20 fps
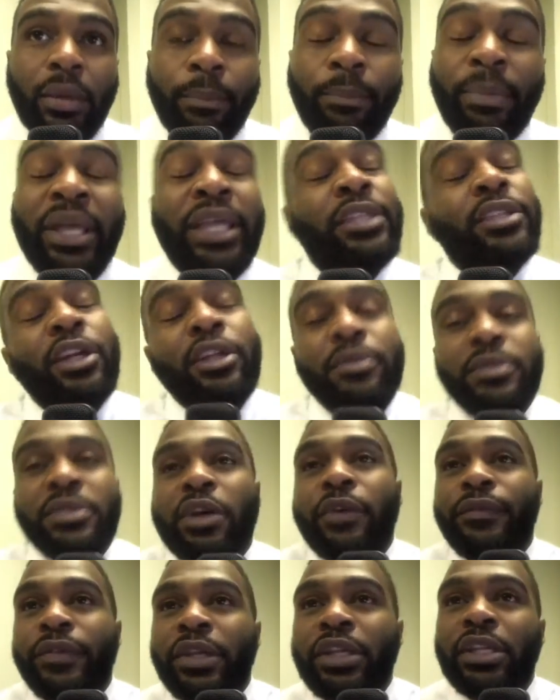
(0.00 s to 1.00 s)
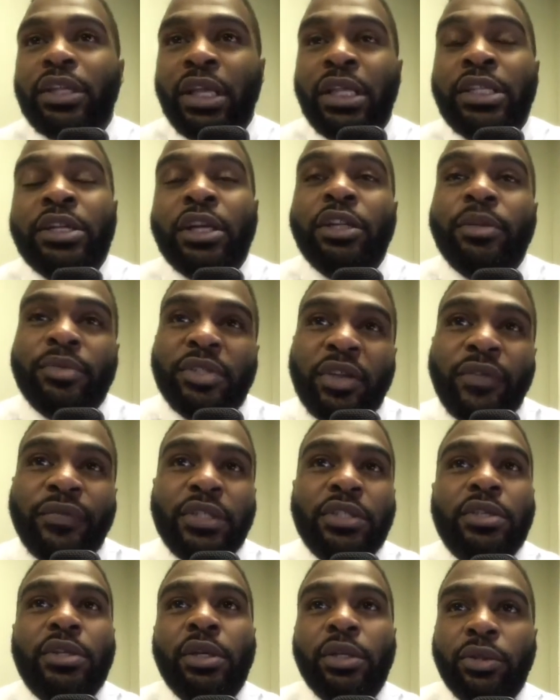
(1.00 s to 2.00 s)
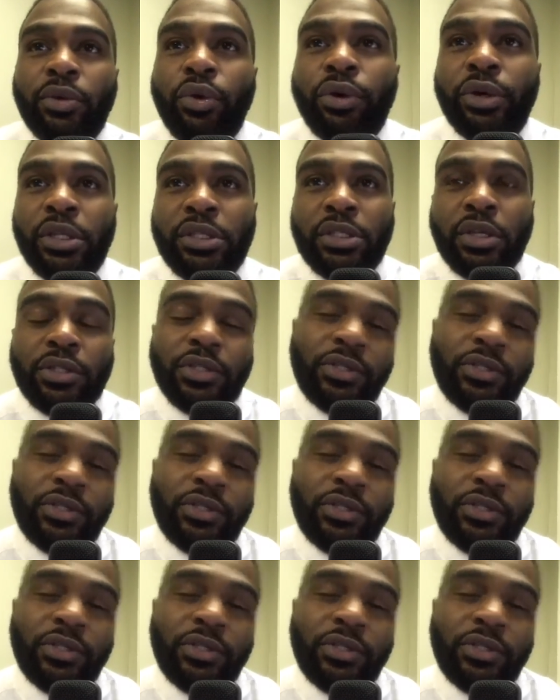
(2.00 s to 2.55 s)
But he turned himself in. He turned himself into the authorities though.